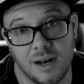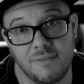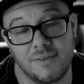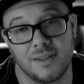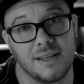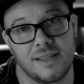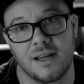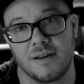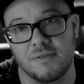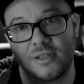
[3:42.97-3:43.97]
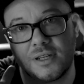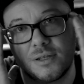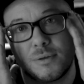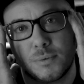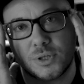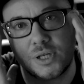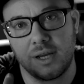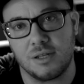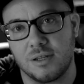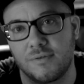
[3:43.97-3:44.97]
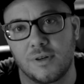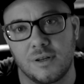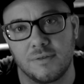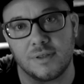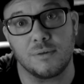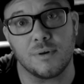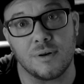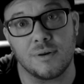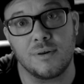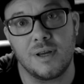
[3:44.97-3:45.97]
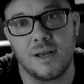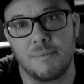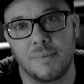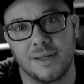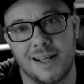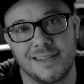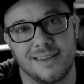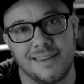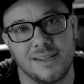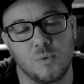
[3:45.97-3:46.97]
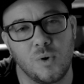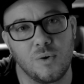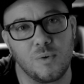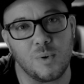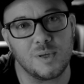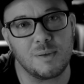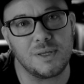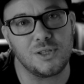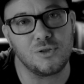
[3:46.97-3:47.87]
and I feel like that conversation will change and evolve and grow, but that's at least where some of these